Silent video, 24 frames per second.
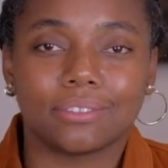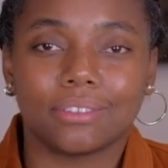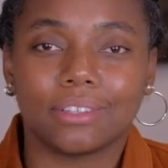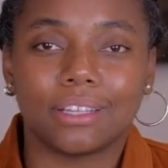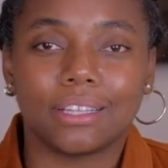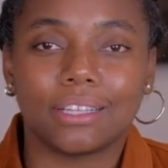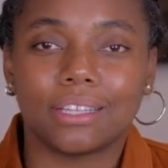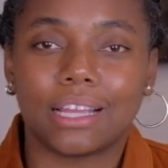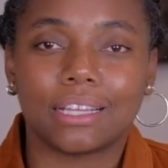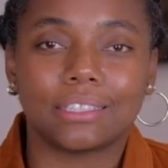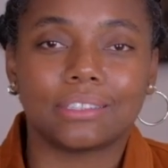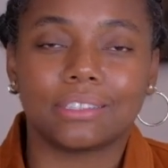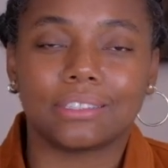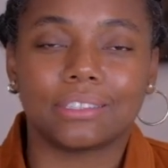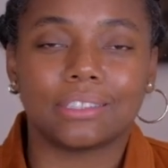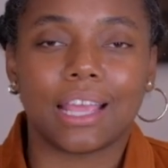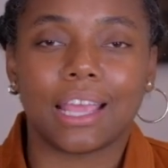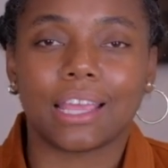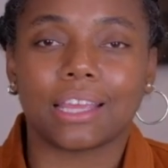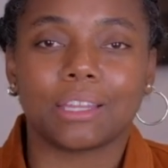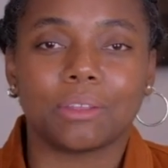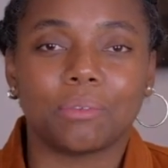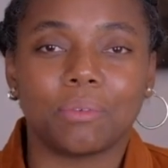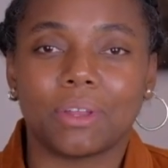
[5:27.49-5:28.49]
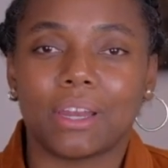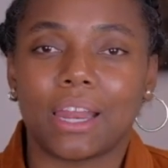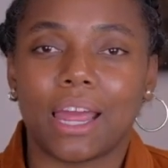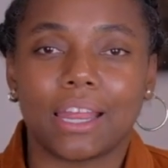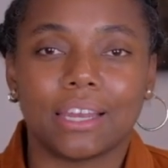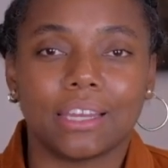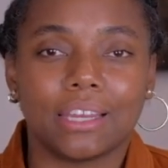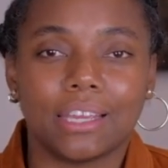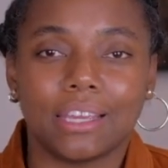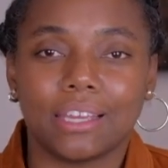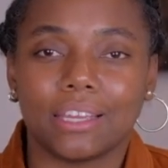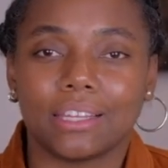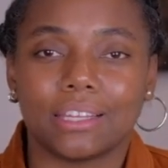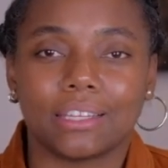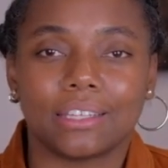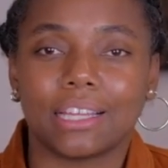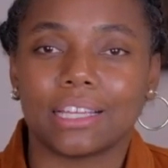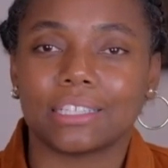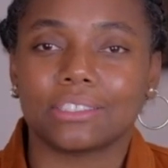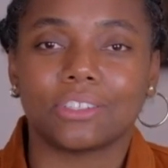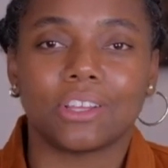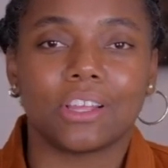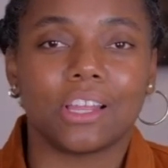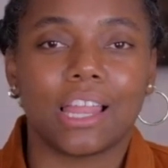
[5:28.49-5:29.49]
that's exactly what I need.
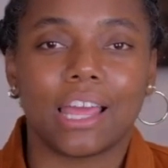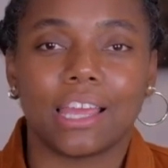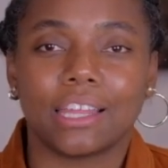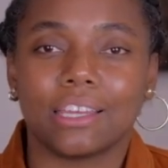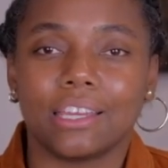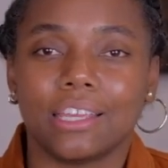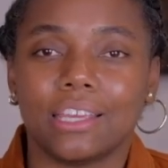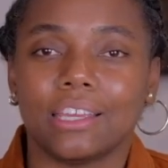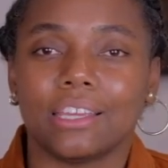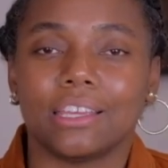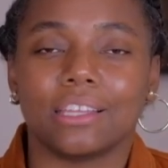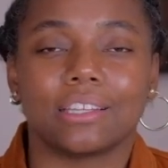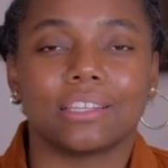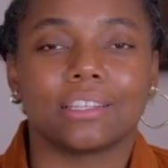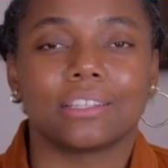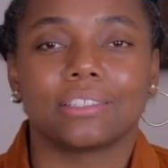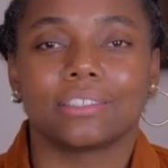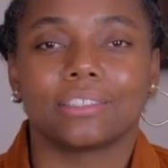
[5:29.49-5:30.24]
That's all I need.